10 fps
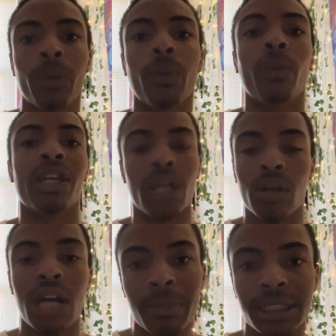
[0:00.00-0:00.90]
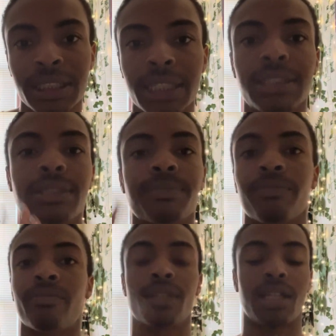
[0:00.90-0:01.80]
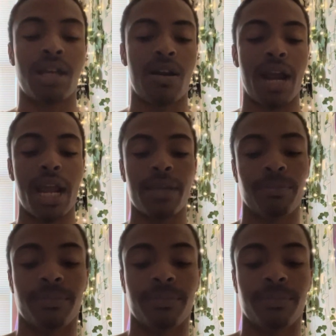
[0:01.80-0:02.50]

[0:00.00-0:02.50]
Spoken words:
with no common sense. All right.